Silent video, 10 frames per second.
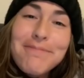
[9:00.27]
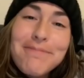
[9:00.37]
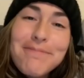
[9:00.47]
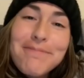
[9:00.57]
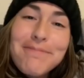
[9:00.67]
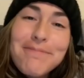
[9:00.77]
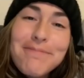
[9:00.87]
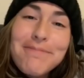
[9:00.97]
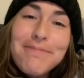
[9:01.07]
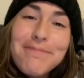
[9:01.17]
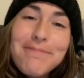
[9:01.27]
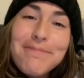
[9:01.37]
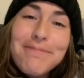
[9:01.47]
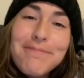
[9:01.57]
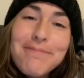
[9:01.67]

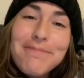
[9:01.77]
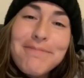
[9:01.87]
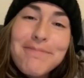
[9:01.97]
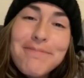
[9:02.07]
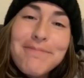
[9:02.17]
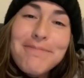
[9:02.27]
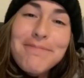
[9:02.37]
(silent)